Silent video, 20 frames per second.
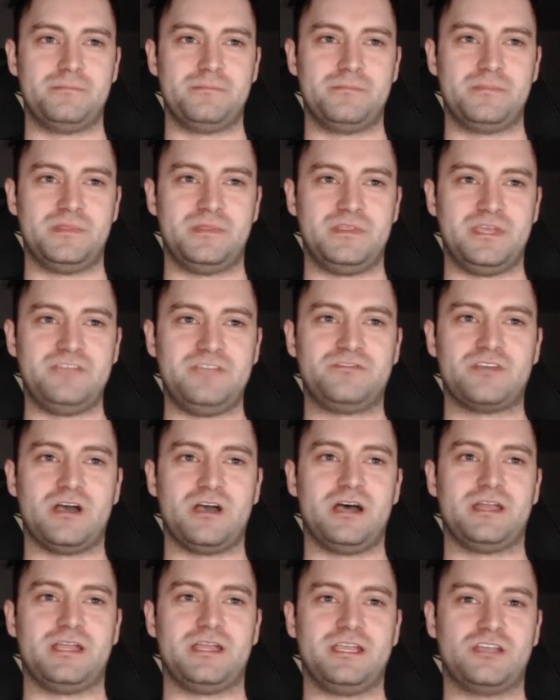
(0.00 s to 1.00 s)
they've
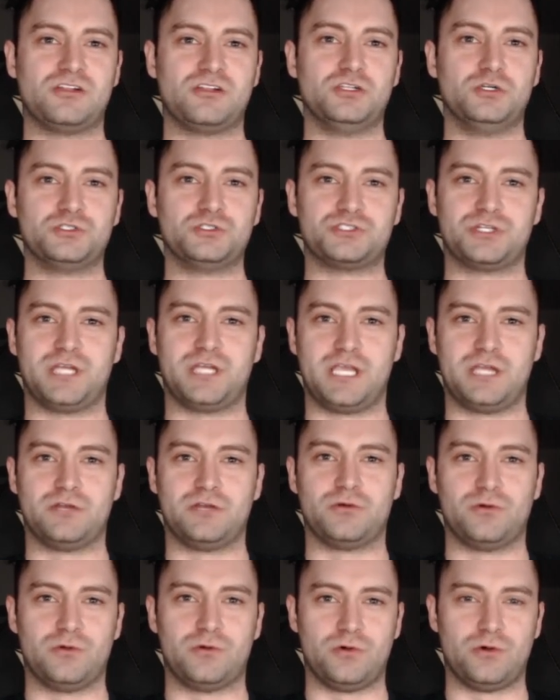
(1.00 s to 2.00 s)
got a closer
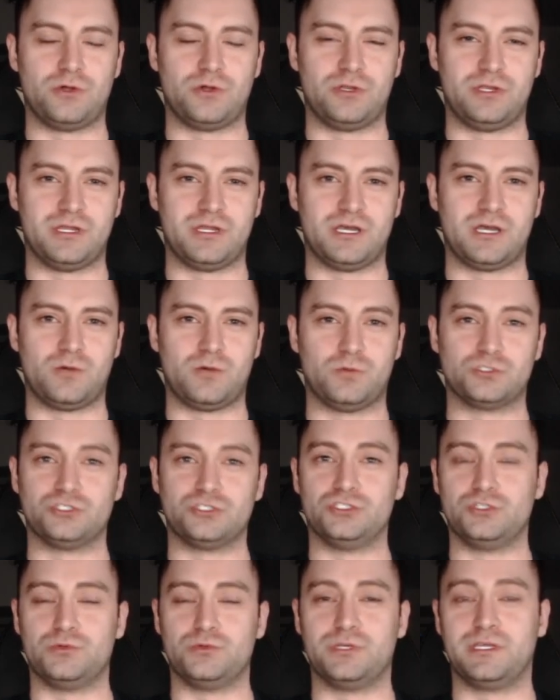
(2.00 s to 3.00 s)
handle on what you're
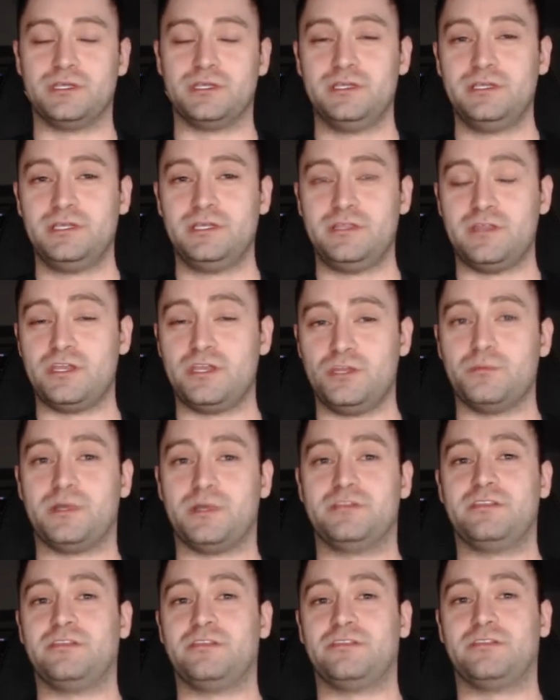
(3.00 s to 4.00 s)
doing than you might
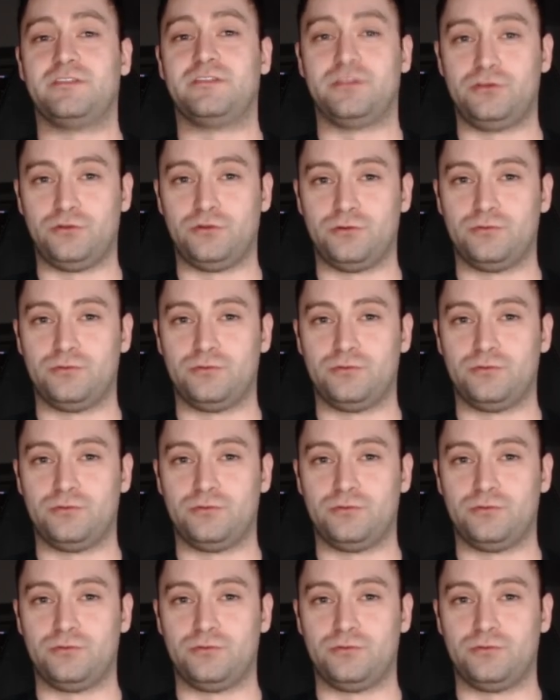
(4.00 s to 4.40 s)
think that they do.